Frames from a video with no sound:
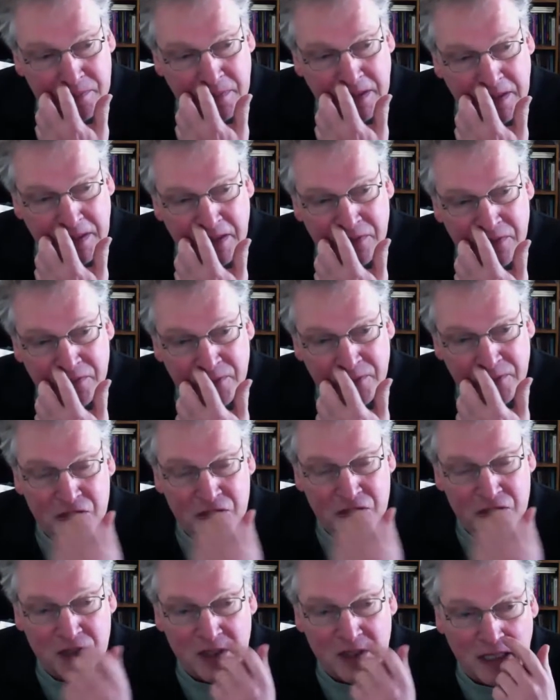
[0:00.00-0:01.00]

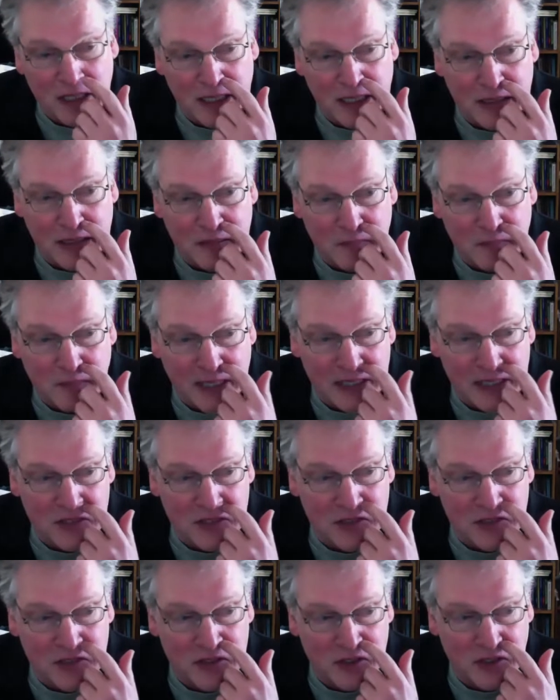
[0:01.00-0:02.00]
friction. It makes
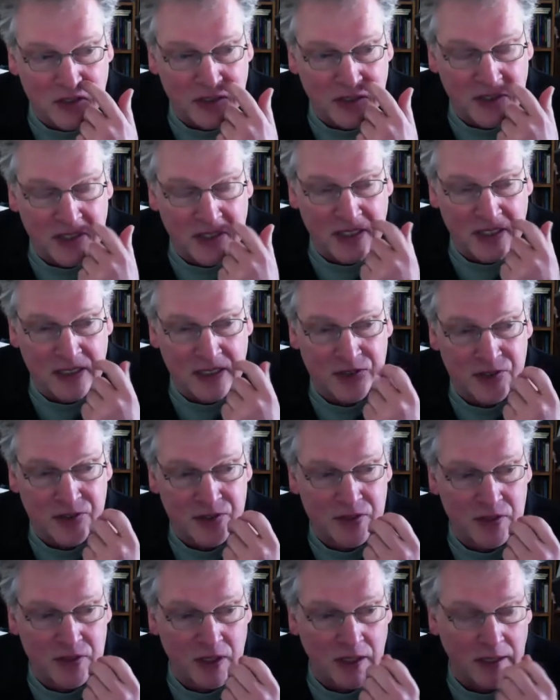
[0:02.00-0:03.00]
certain
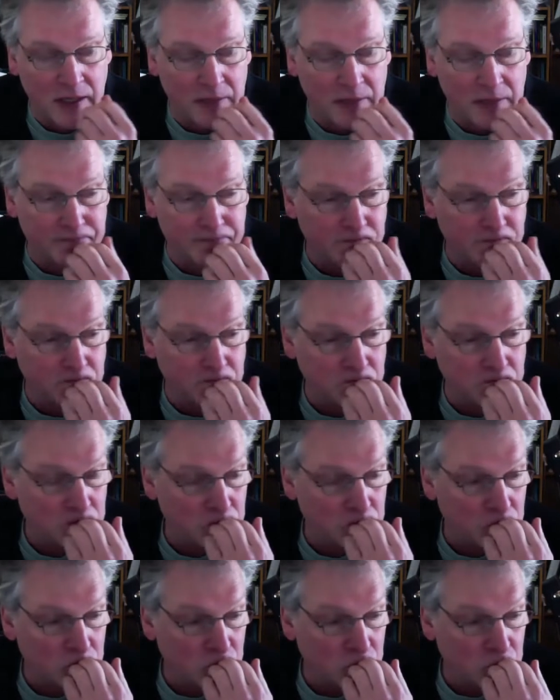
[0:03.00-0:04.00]
things. For
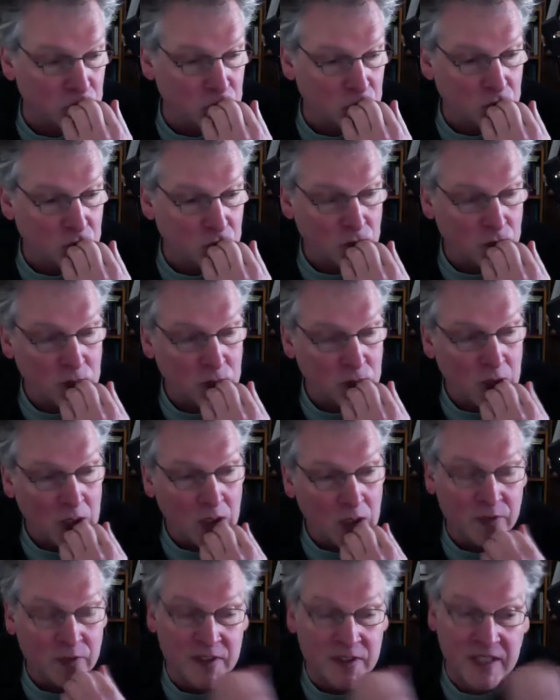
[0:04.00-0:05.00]

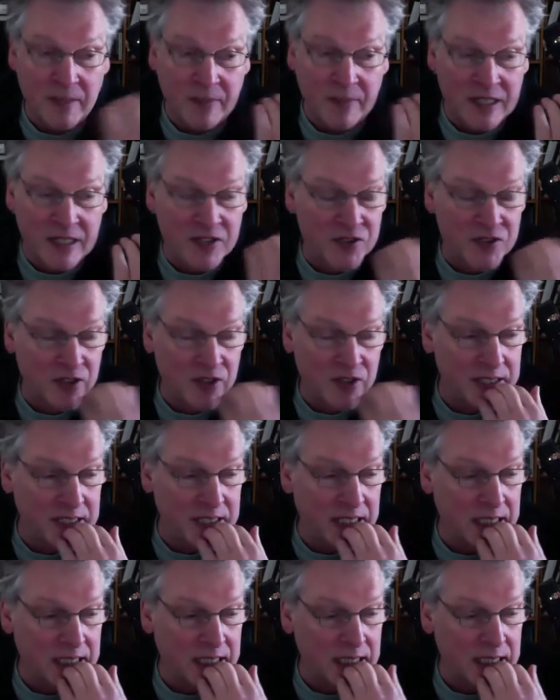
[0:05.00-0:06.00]
example, I started.
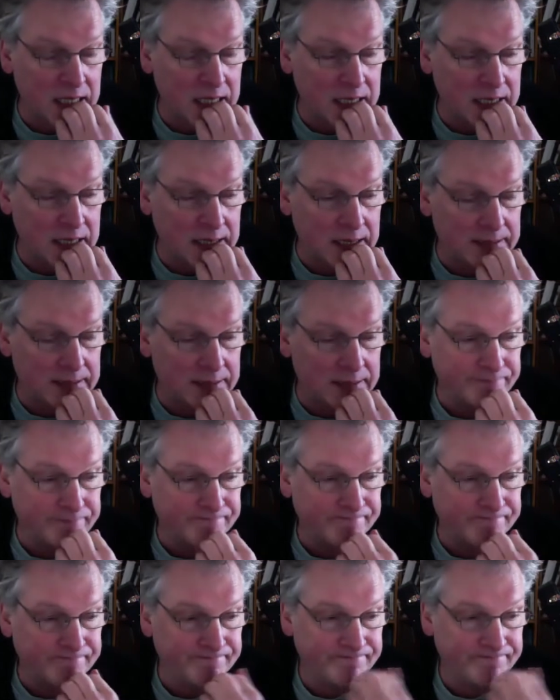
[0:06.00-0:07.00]

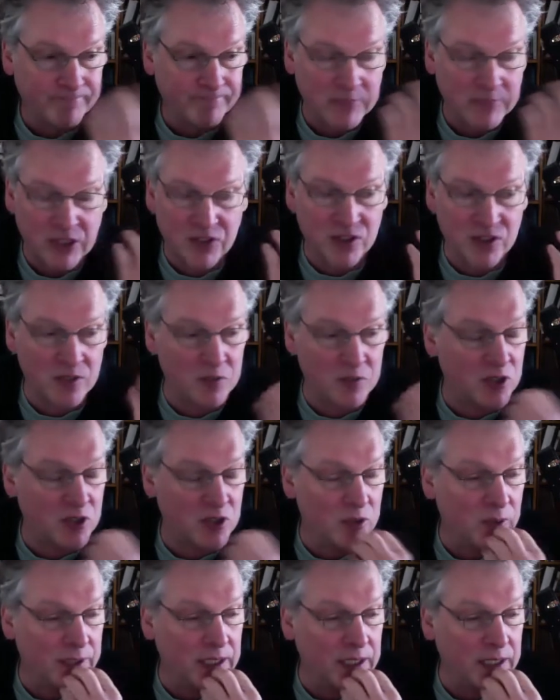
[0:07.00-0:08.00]
Here's an
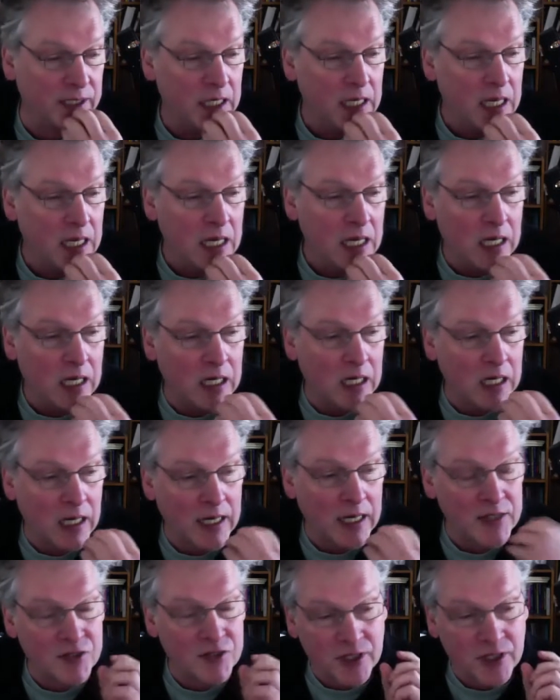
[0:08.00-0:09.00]
obscure one.
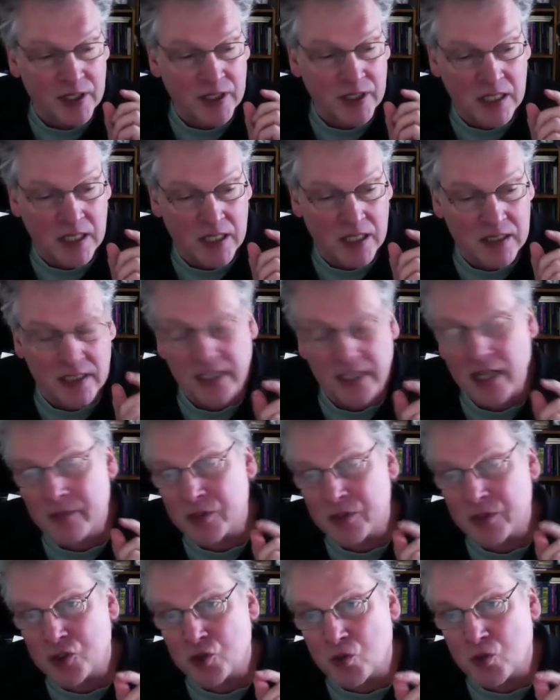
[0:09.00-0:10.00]
I started testing how
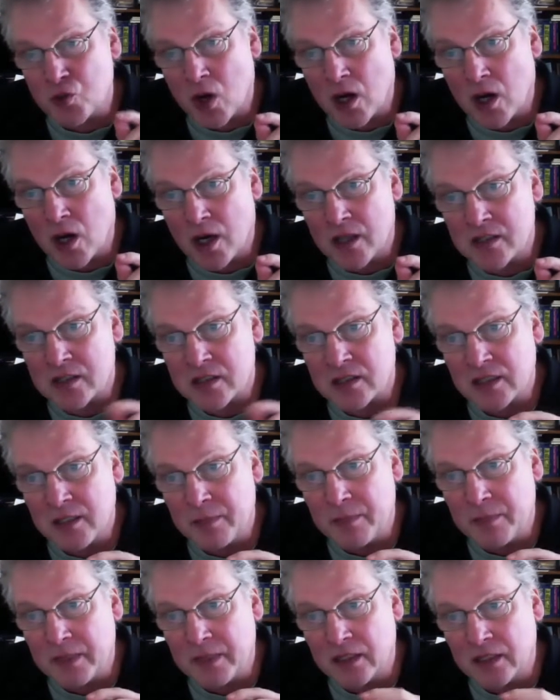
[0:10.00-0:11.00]
much draw
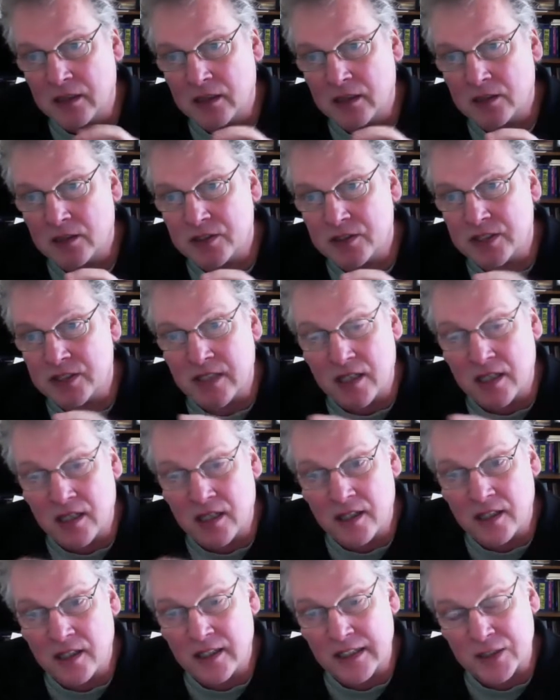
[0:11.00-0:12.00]
sleeping
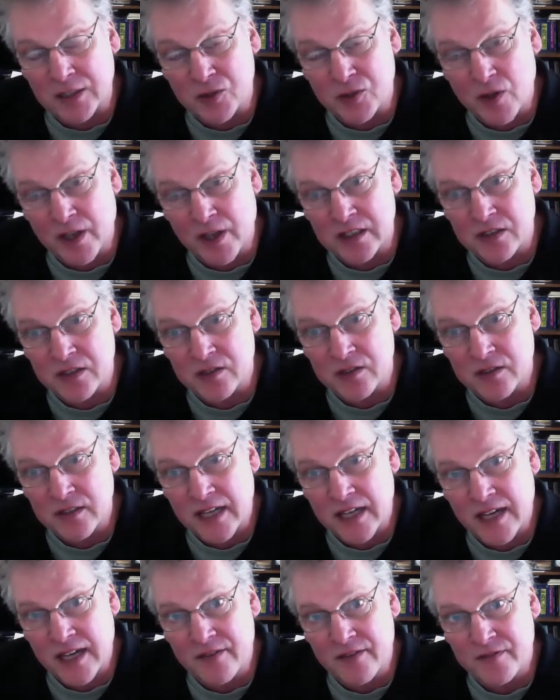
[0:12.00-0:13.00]
electronics
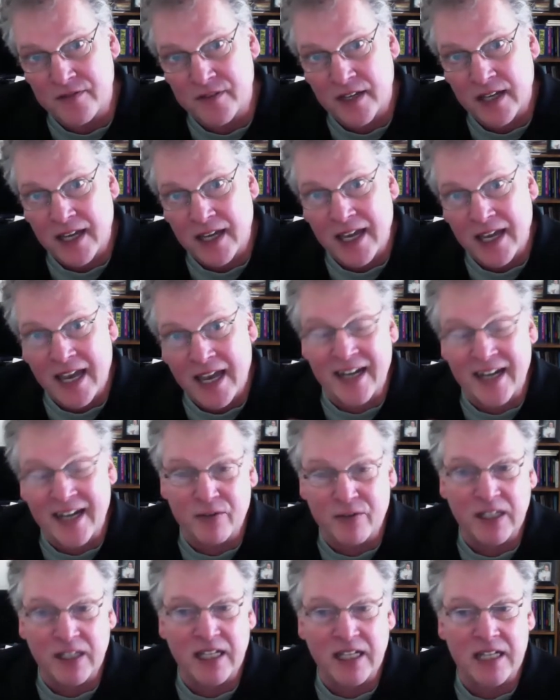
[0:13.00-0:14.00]
have, and I
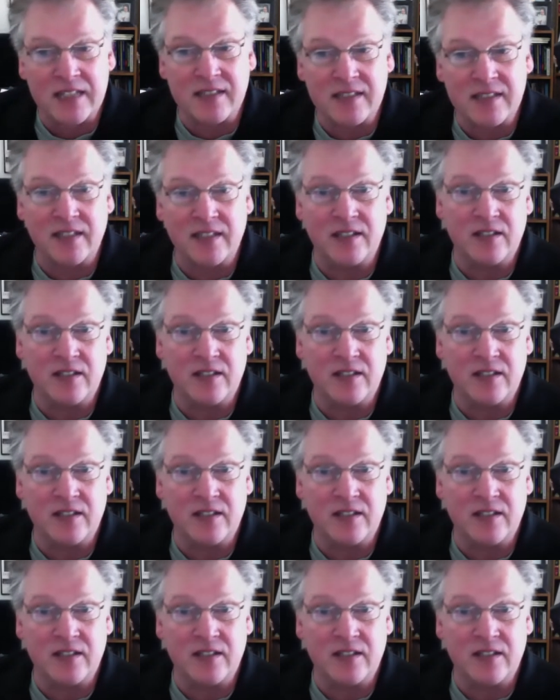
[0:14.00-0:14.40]
realized that